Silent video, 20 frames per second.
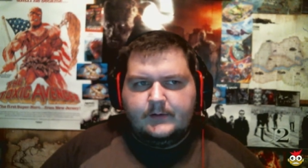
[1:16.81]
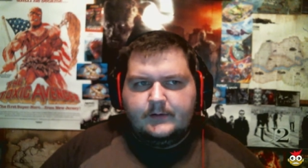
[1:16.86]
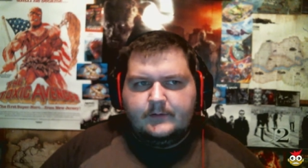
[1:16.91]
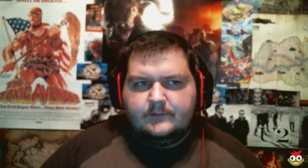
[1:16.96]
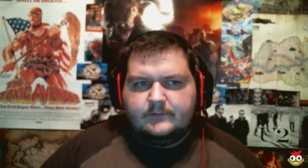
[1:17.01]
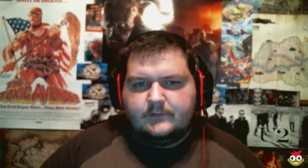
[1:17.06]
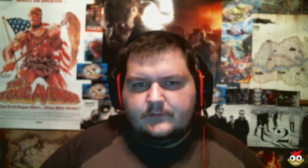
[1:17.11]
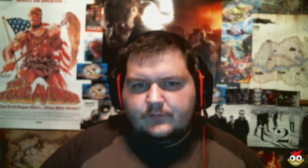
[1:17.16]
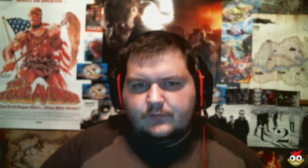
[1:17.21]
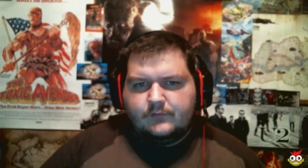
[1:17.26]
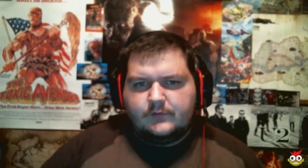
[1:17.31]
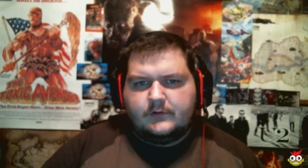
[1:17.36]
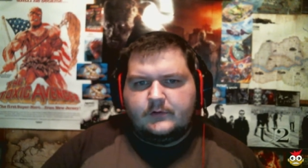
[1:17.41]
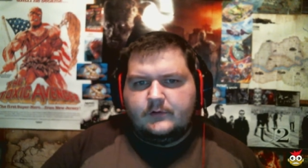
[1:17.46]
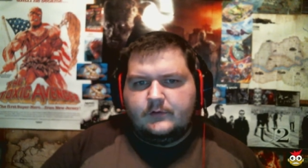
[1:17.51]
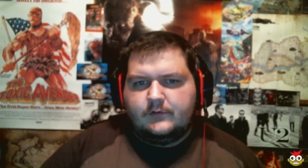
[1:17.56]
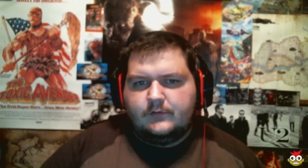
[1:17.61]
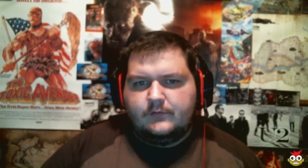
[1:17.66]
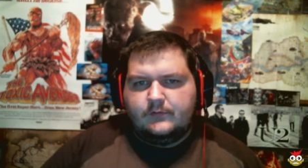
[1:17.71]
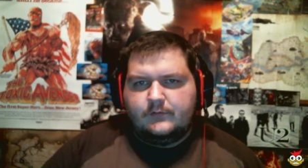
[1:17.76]

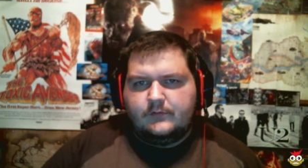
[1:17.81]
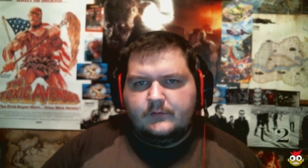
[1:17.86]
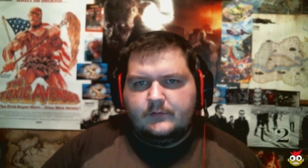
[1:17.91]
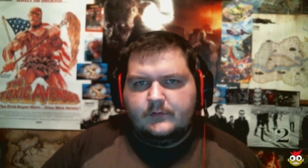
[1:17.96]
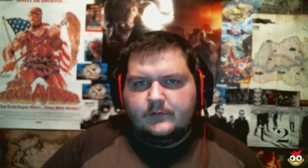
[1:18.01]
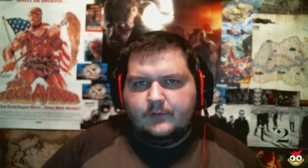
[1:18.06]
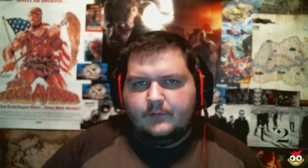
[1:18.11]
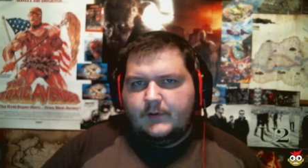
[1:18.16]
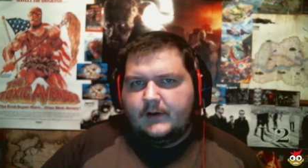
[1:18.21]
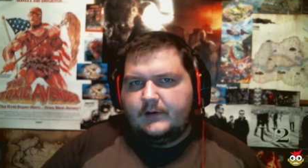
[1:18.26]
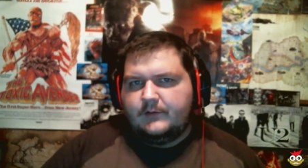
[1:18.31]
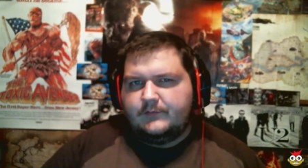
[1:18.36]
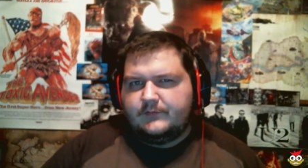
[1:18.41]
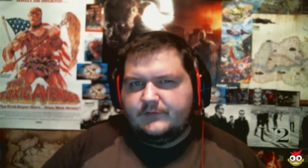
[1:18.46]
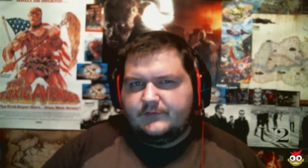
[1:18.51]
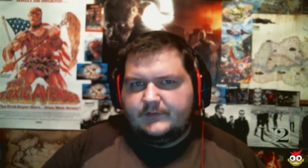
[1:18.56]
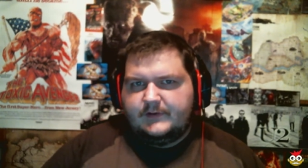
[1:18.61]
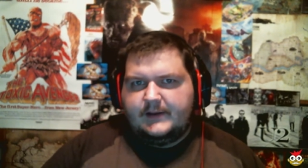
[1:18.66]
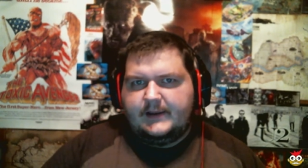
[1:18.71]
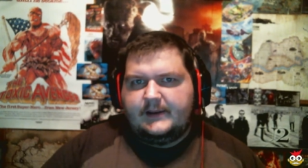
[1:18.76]
Satoru Iwata
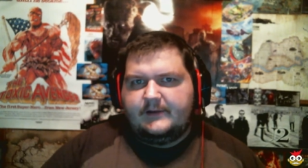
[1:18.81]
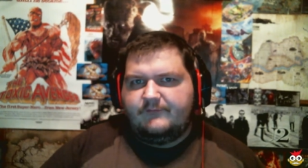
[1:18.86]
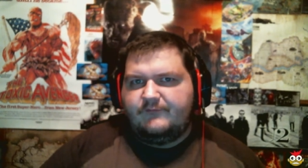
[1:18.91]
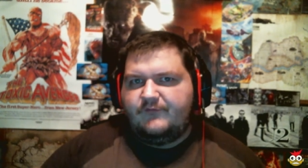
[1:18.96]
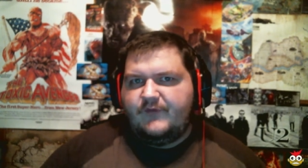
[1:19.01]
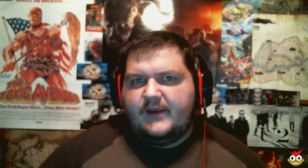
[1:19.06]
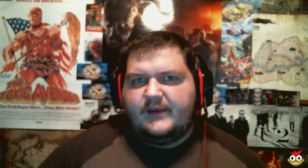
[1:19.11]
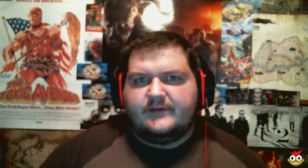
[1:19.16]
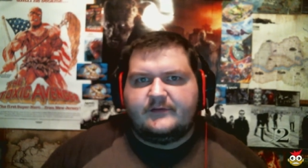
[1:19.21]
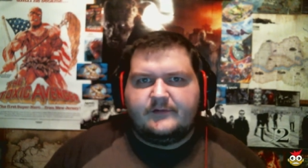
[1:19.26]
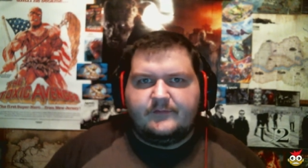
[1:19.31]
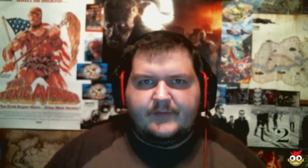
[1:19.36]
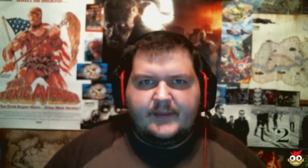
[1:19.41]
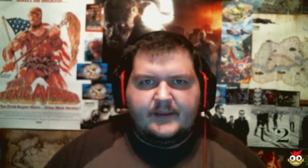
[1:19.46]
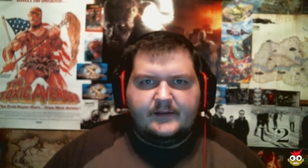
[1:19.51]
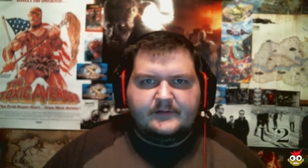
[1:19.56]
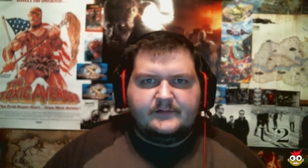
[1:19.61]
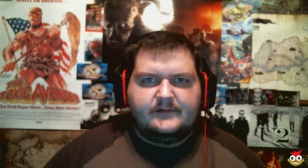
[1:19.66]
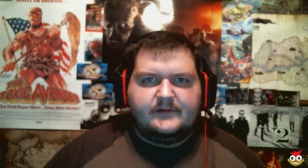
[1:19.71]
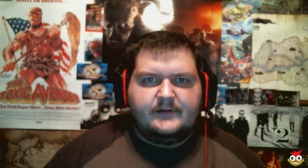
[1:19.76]
was a face of that